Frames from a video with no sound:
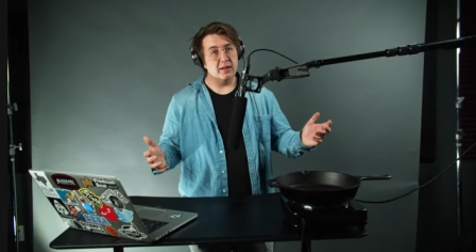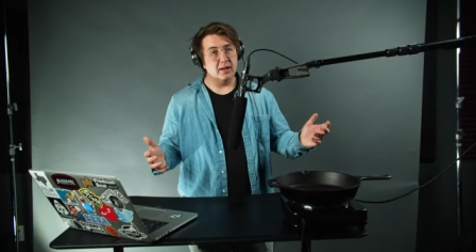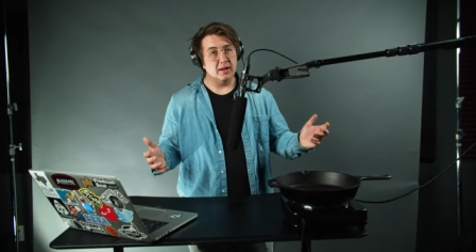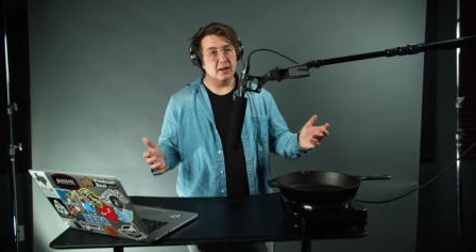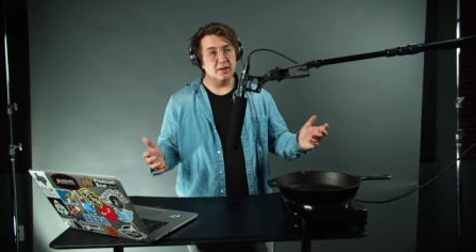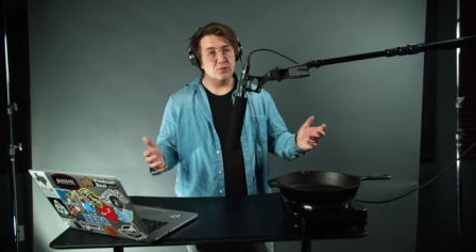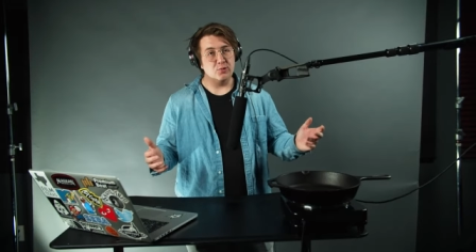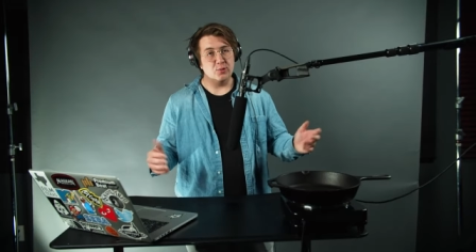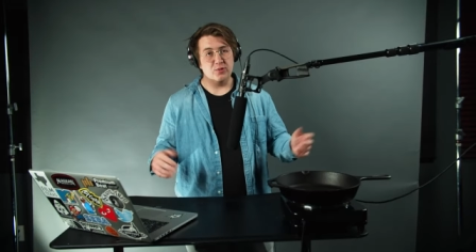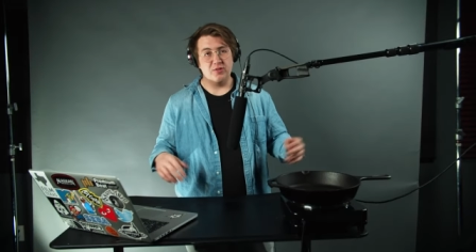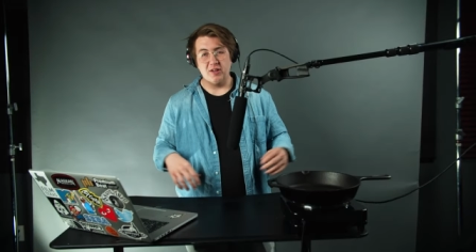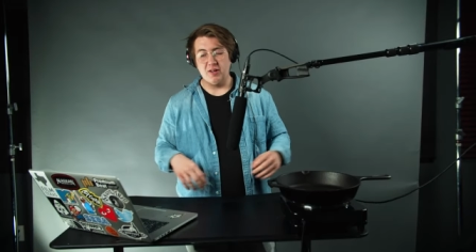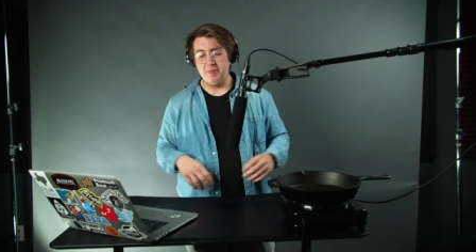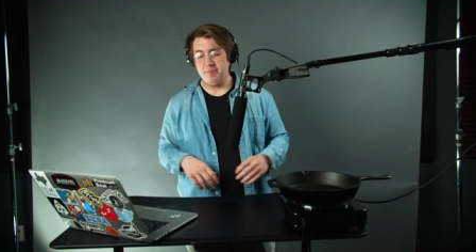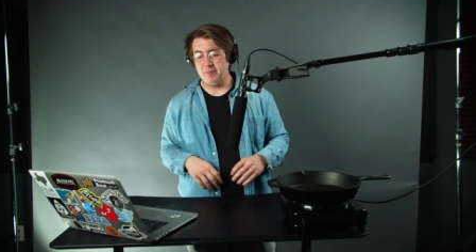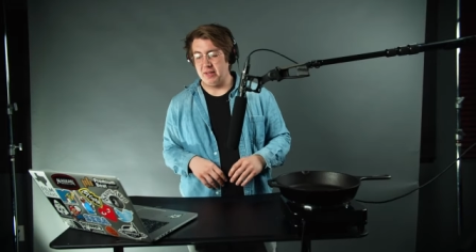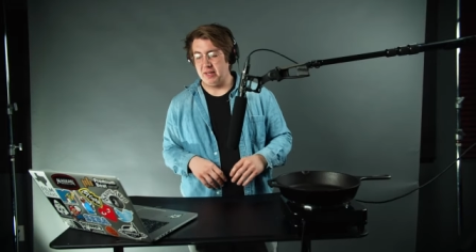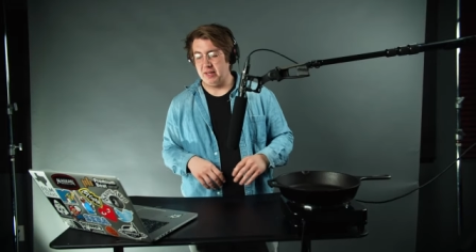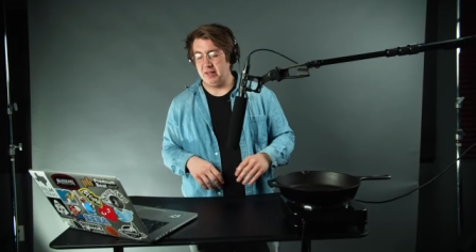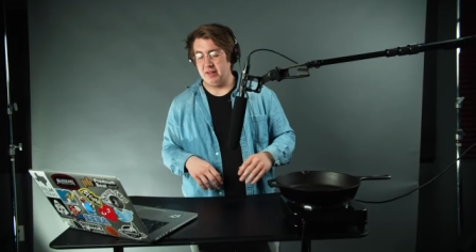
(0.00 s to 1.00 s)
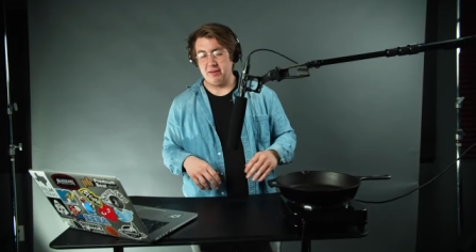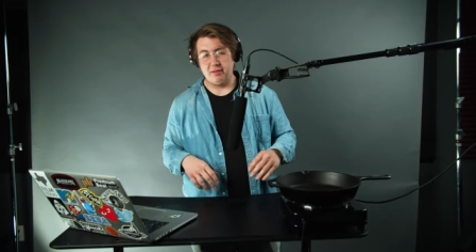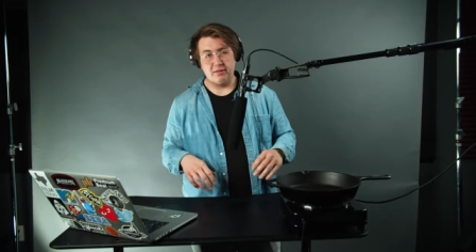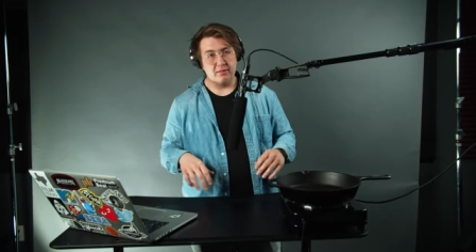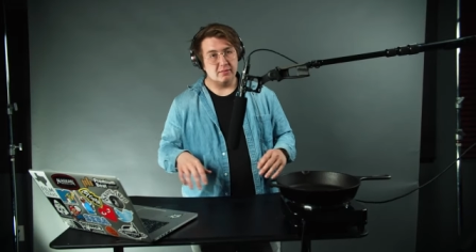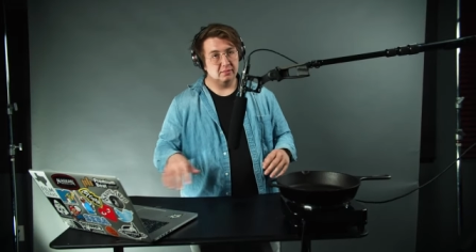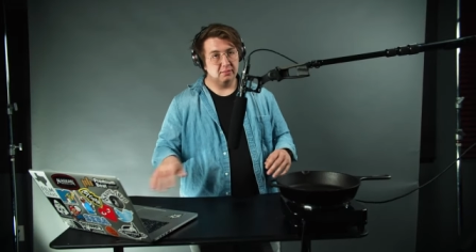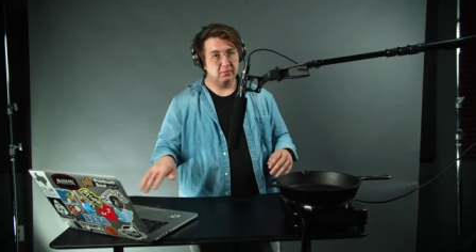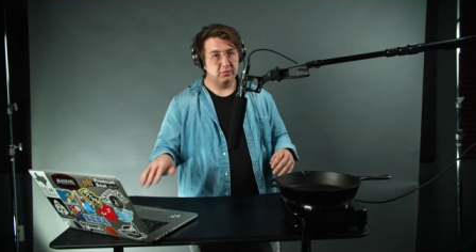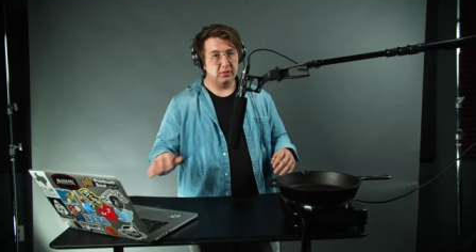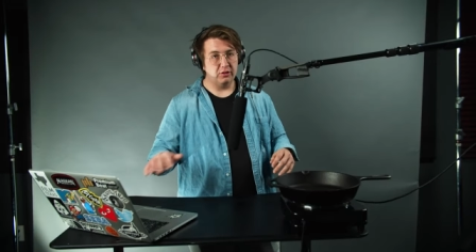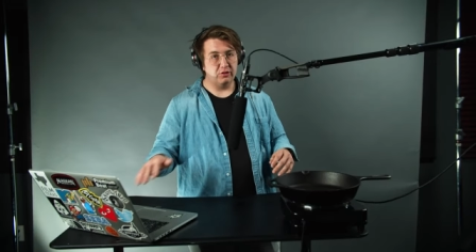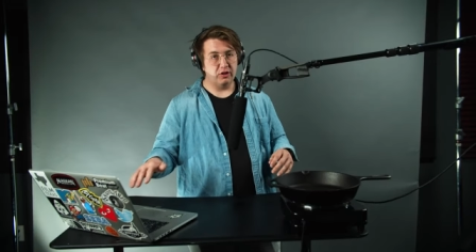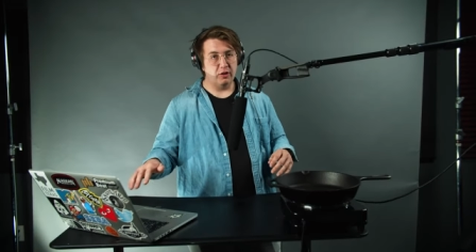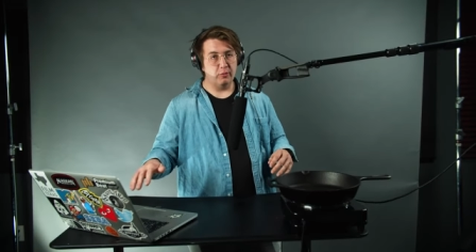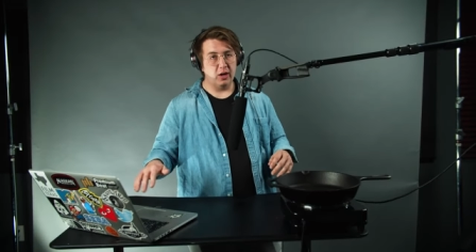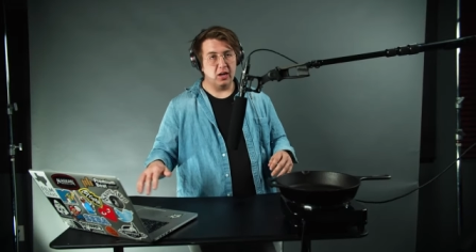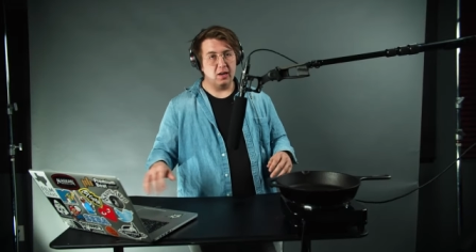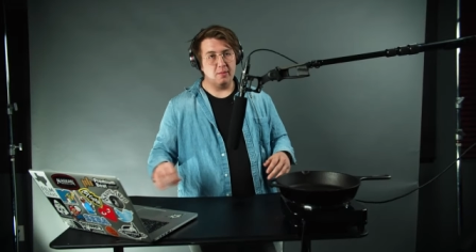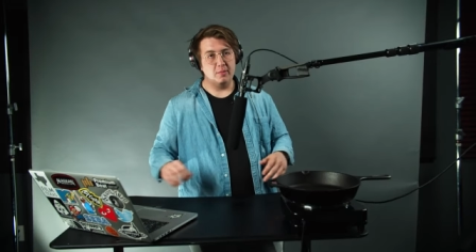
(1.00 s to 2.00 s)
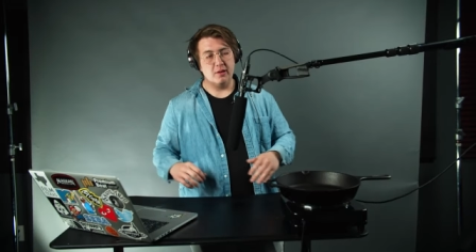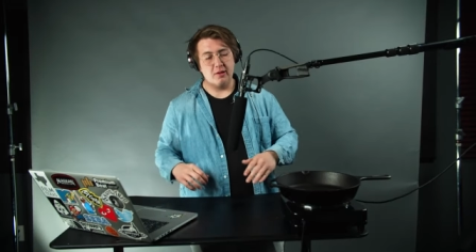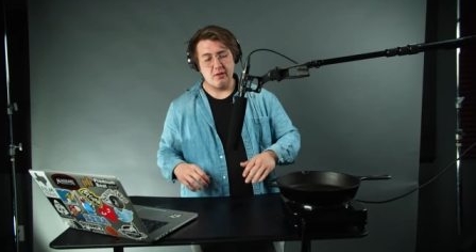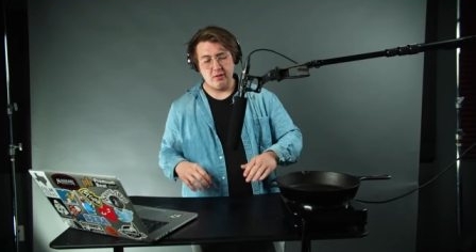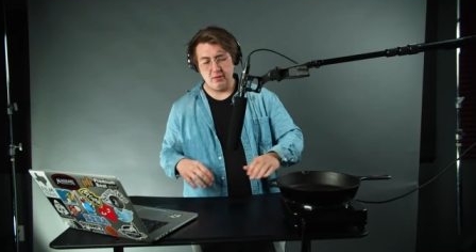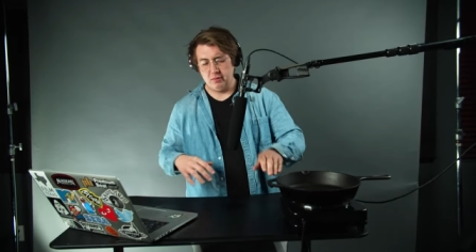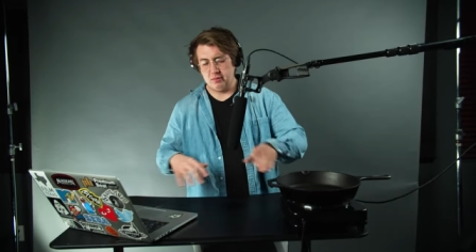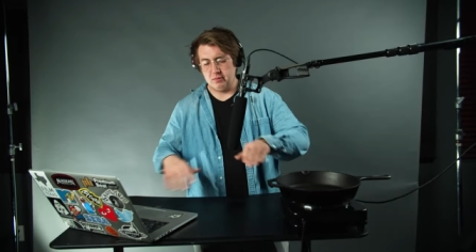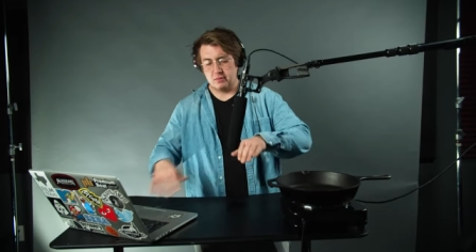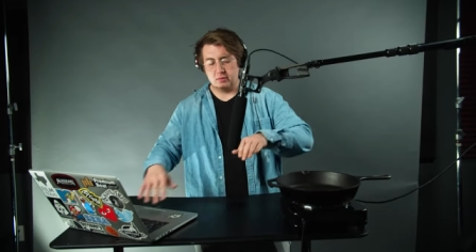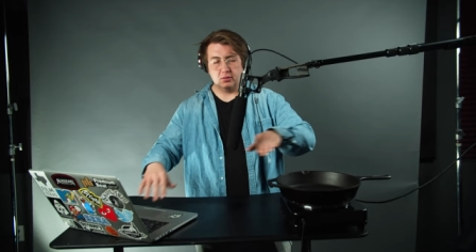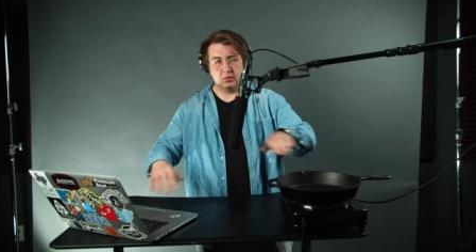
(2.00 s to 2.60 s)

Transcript: Hey guys, what's up? Uh, DJ Rob here.